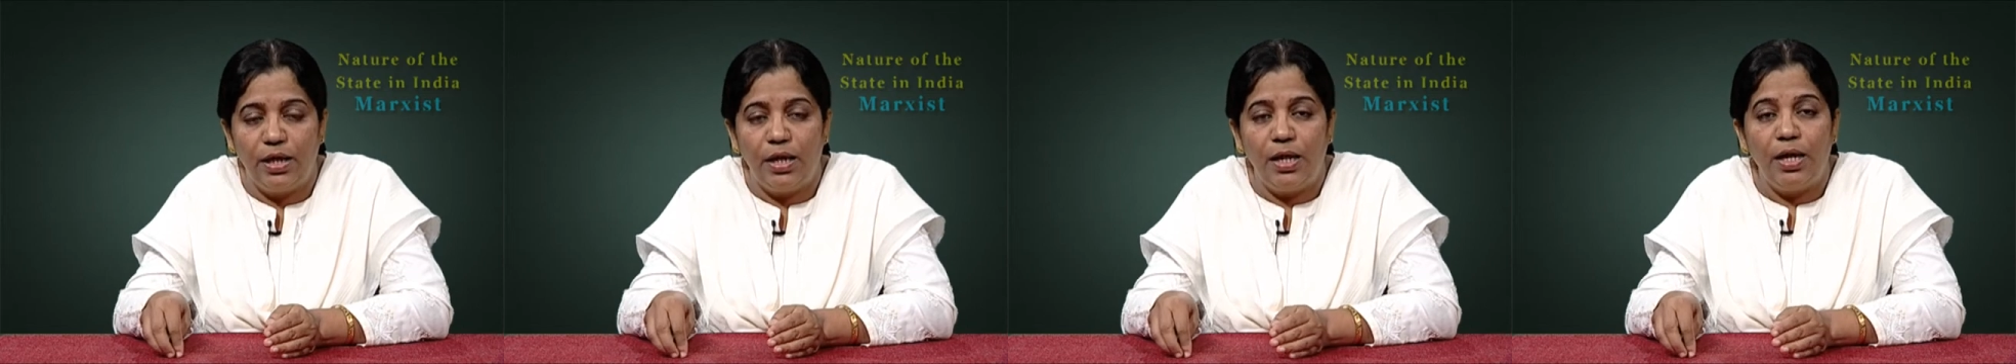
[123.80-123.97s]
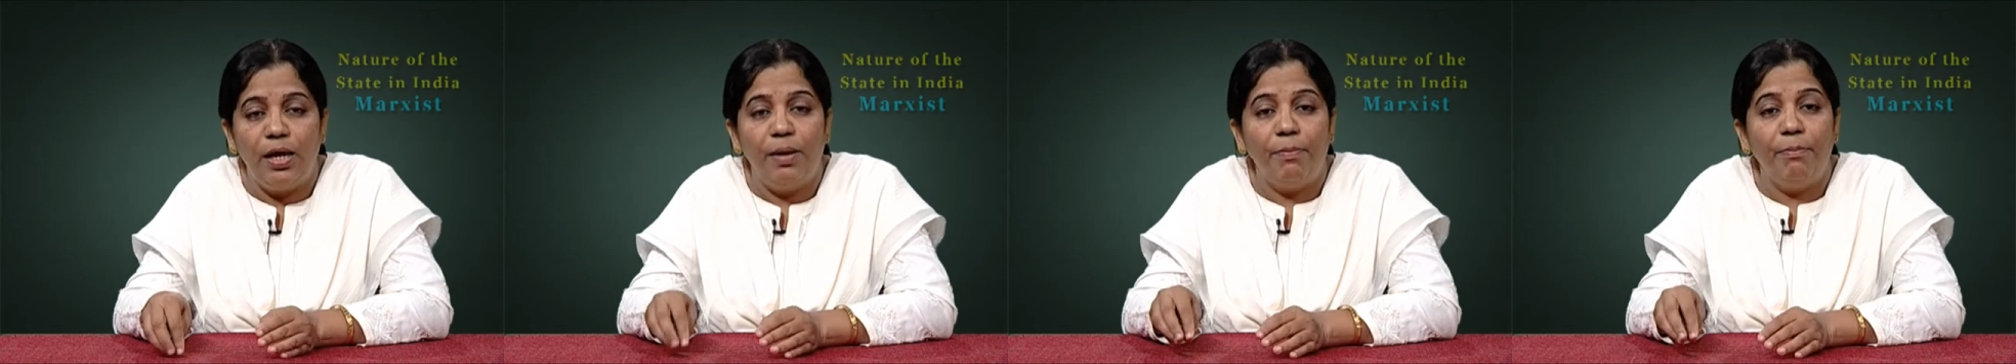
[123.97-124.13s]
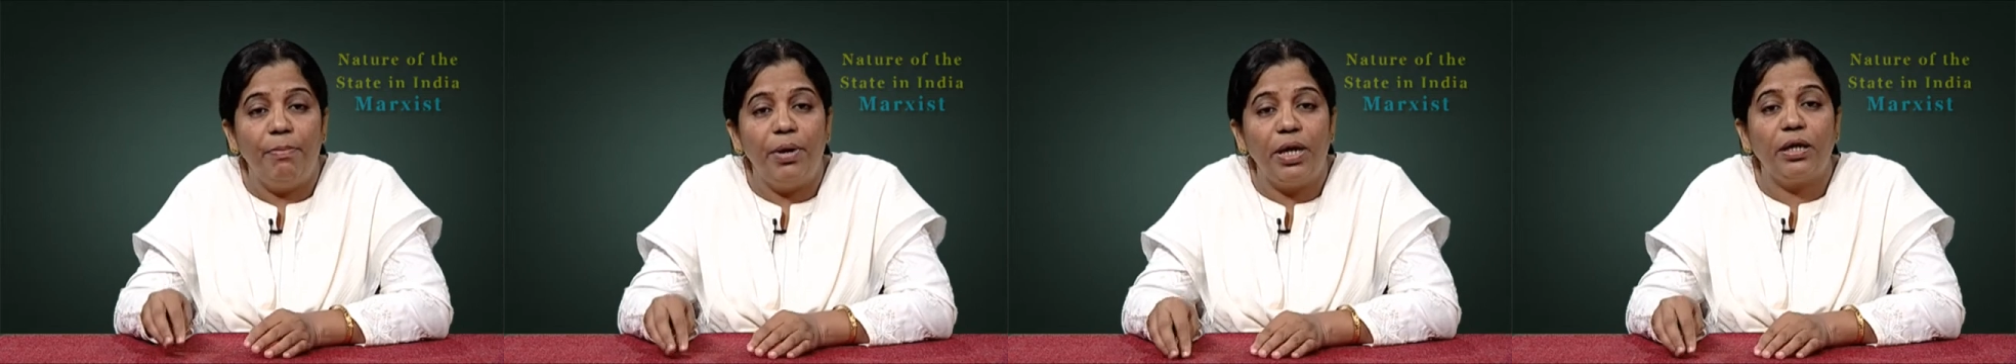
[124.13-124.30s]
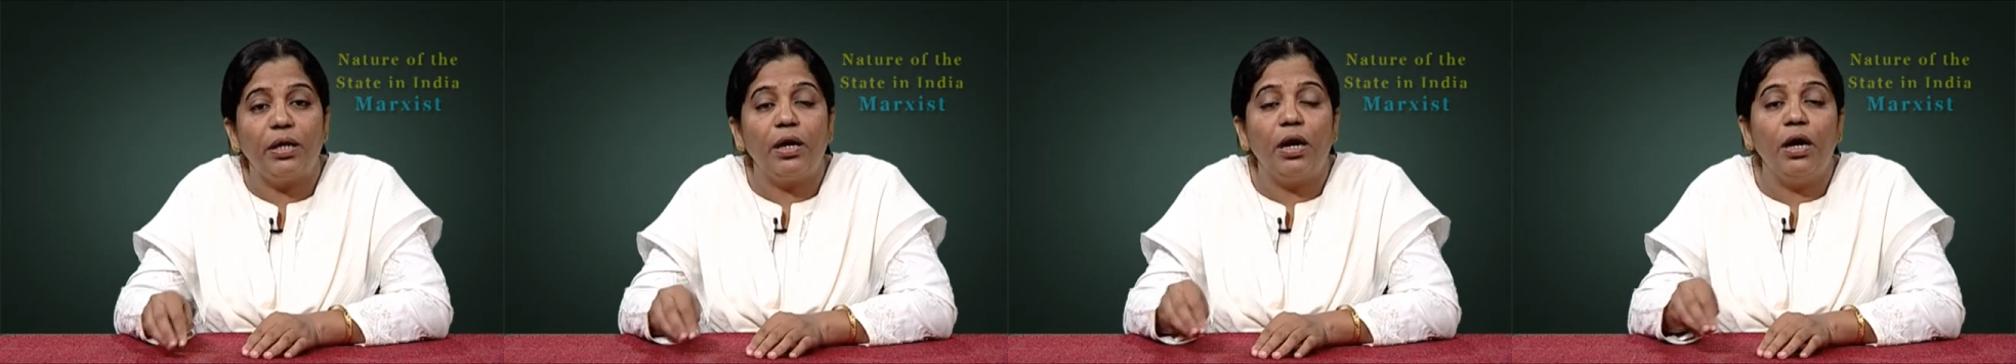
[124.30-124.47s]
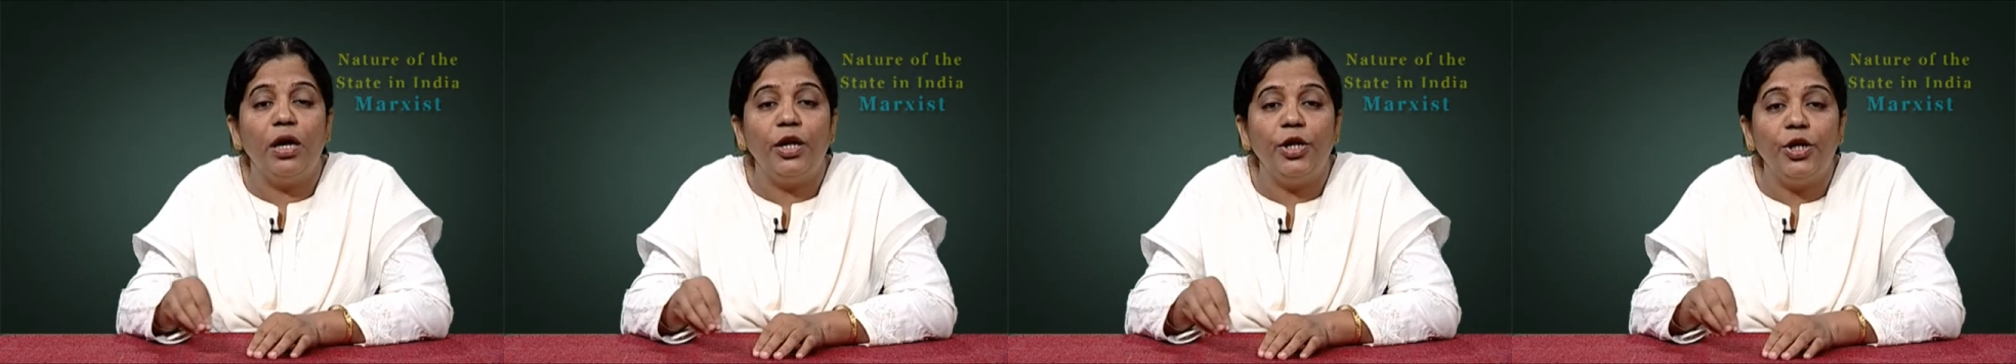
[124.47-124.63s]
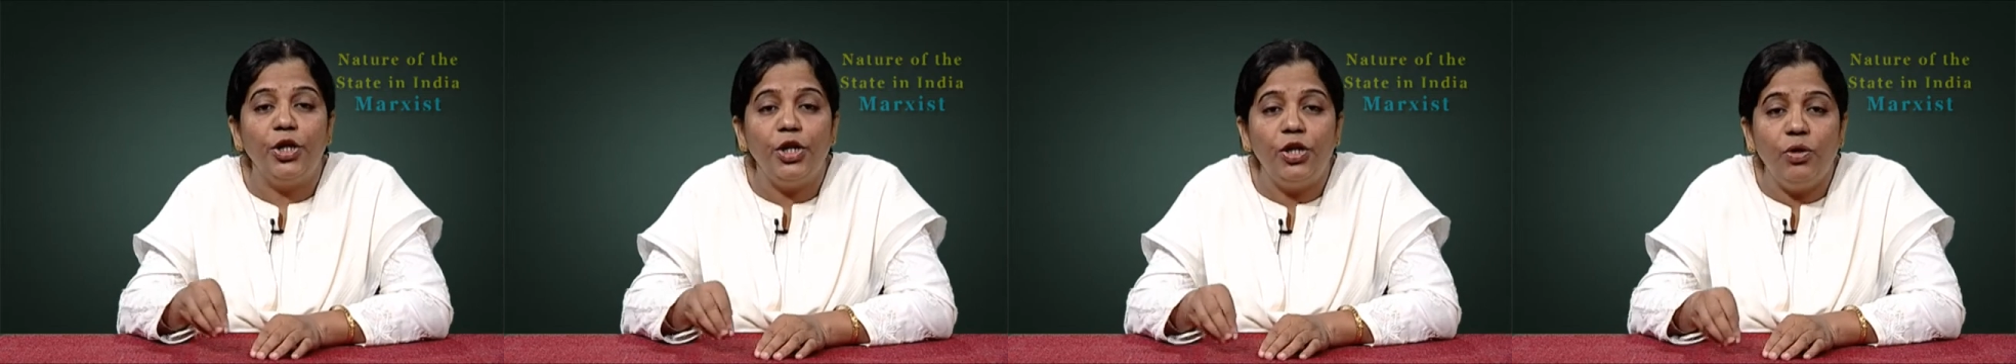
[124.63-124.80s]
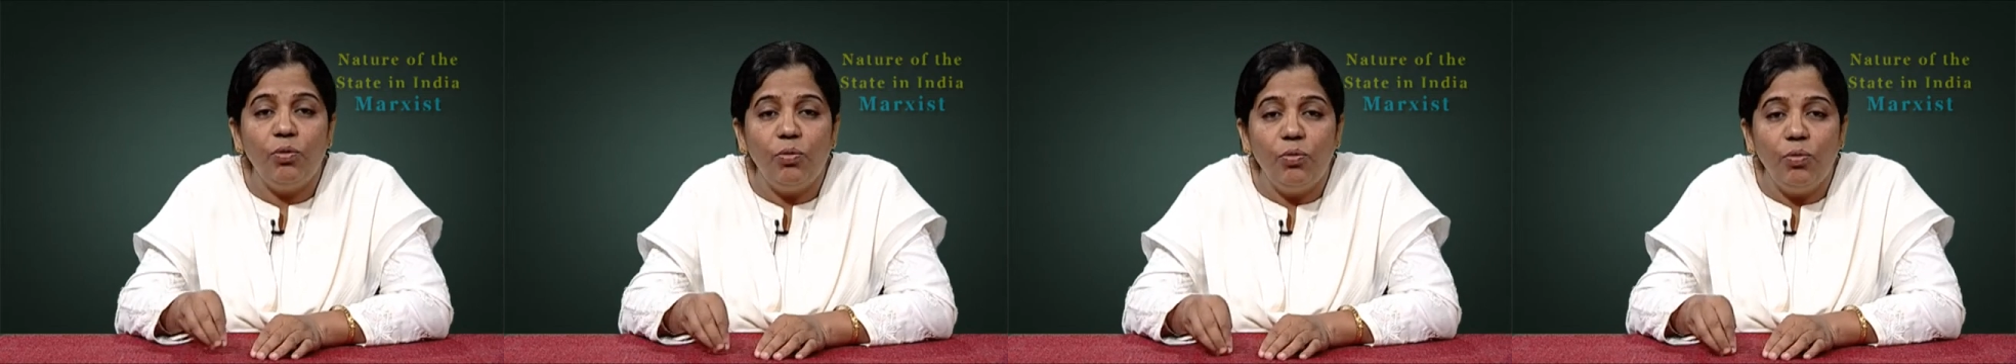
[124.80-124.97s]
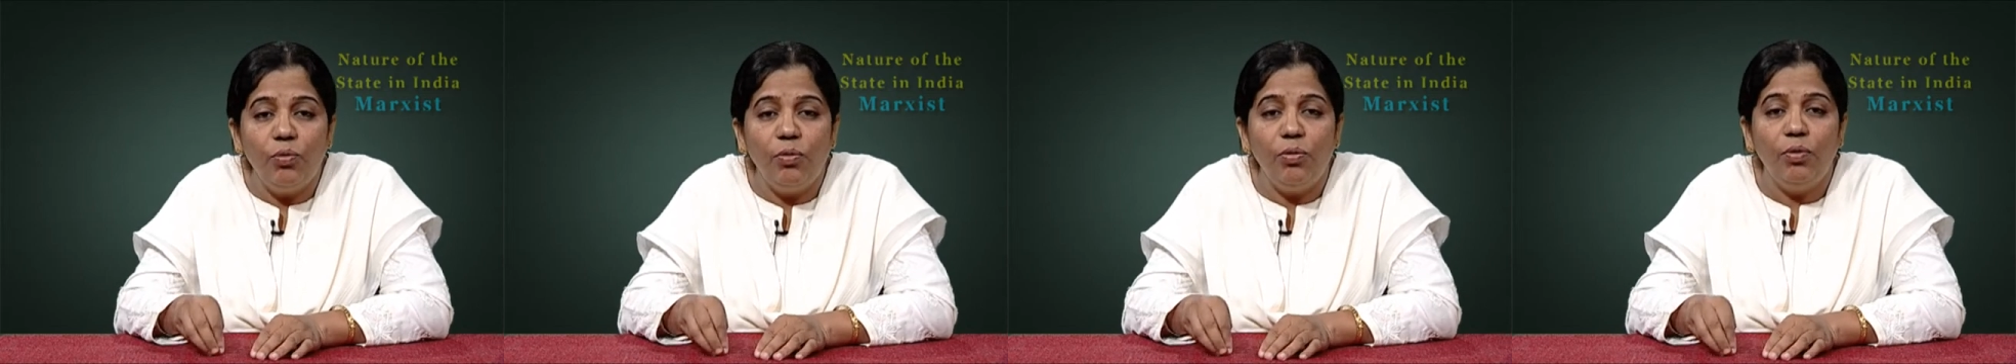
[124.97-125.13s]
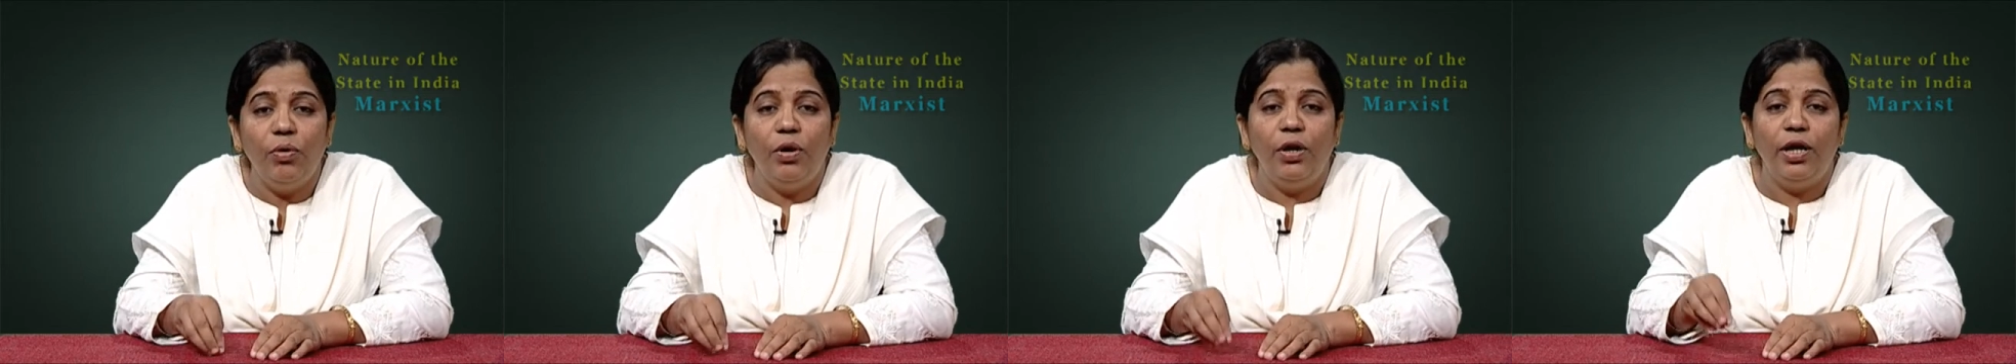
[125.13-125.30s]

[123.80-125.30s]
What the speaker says: but a new